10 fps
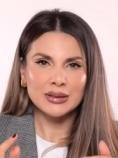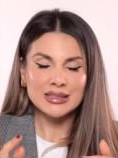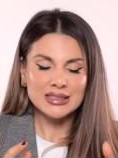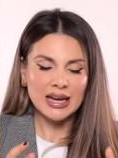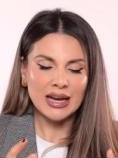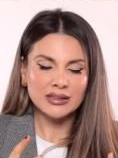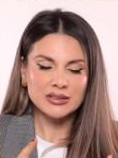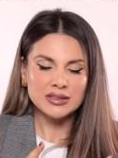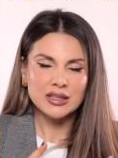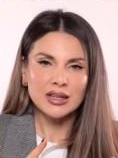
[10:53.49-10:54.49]

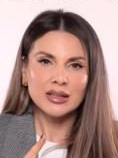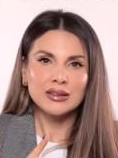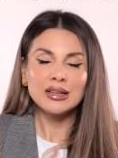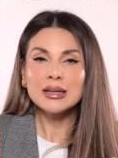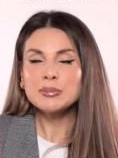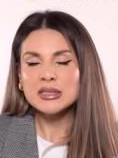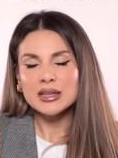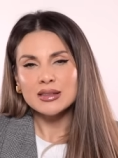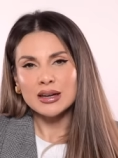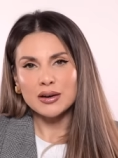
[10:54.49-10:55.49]
contains the
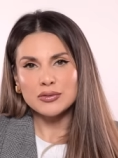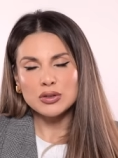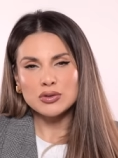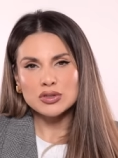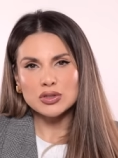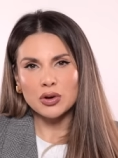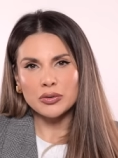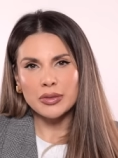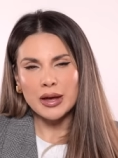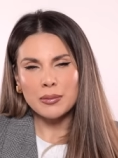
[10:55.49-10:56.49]
lipstick that I've used
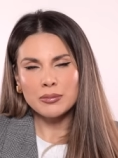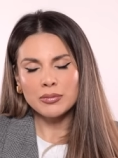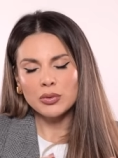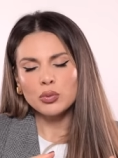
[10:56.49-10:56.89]
on them,